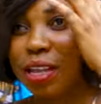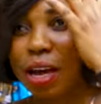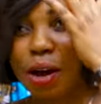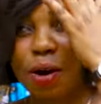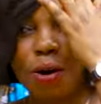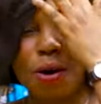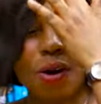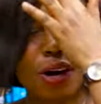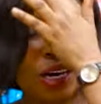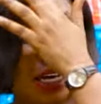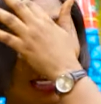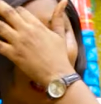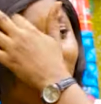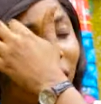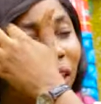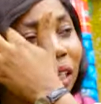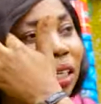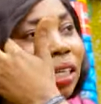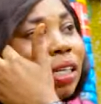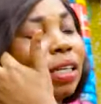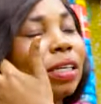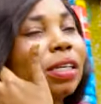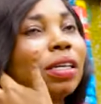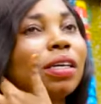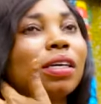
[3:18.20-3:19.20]
The hawking,
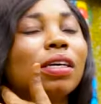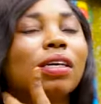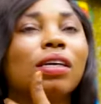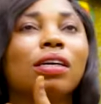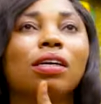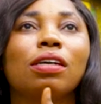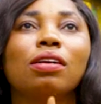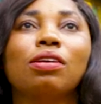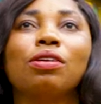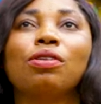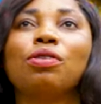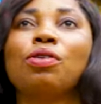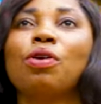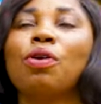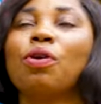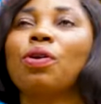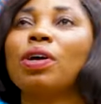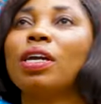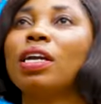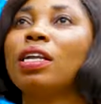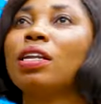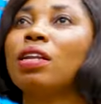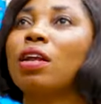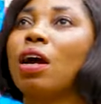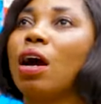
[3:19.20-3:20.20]
you
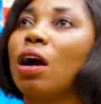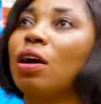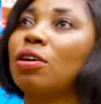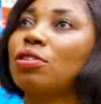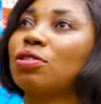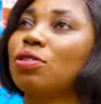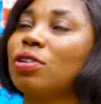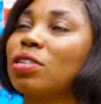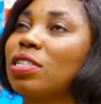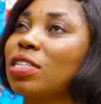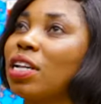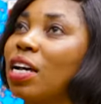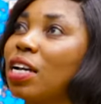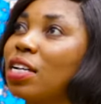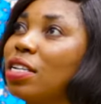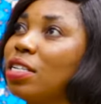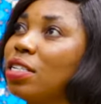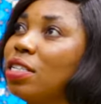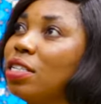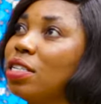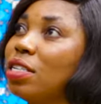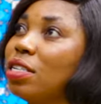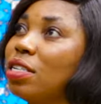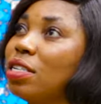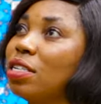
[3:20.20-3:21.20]
know, in our
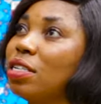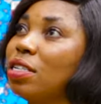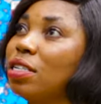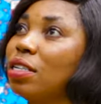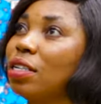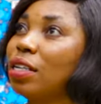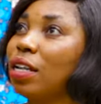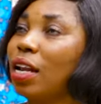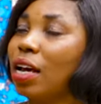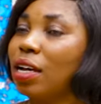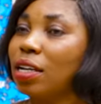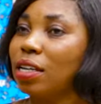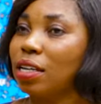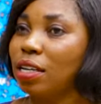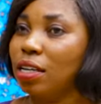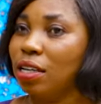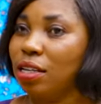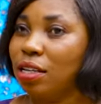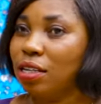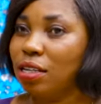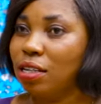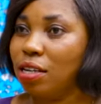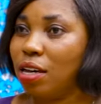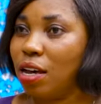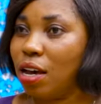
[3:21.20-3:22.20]
society, like
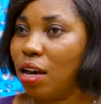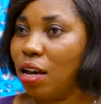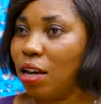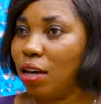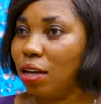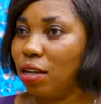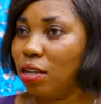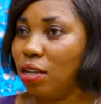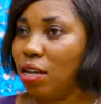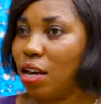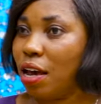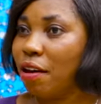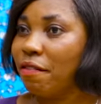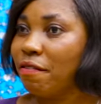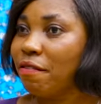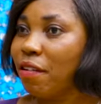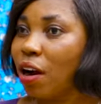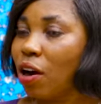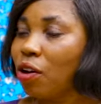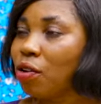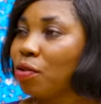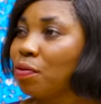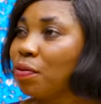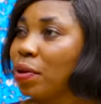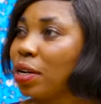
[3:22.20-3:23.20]
your your
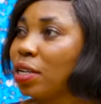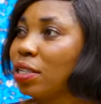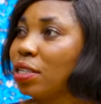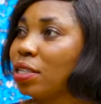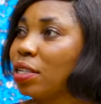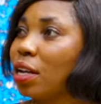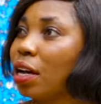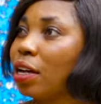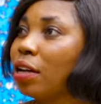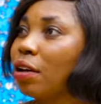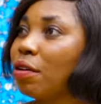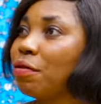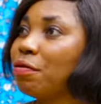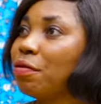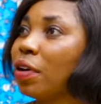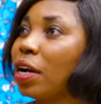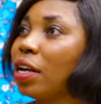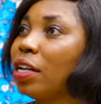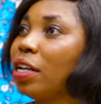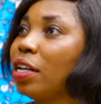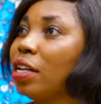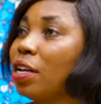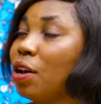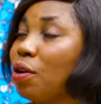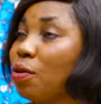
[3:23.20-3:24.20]
environment now you're
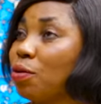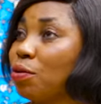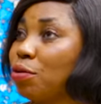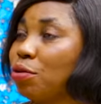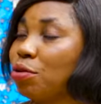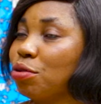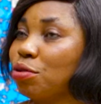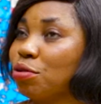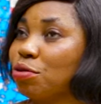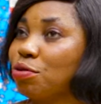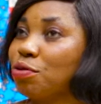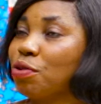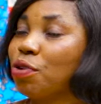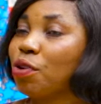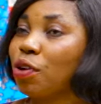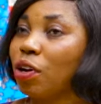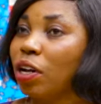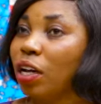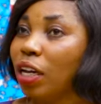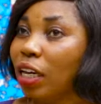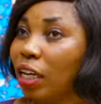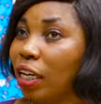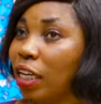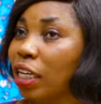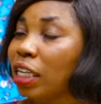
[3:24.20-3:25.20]
finding your own to
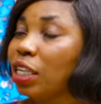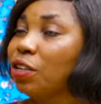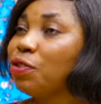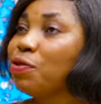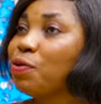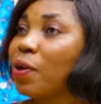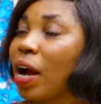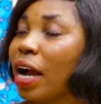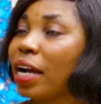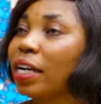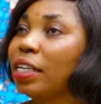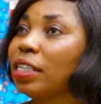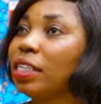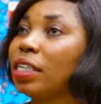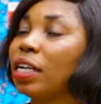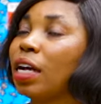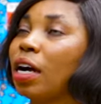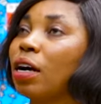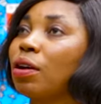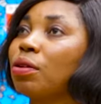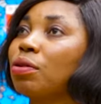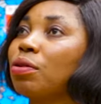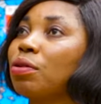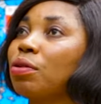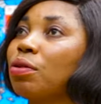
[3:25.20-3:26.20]
in right
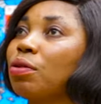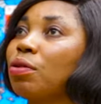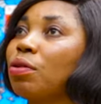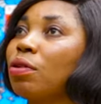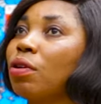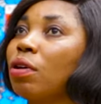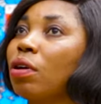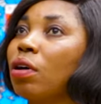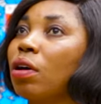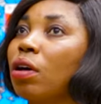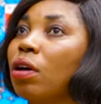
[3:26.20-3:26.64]
now, no.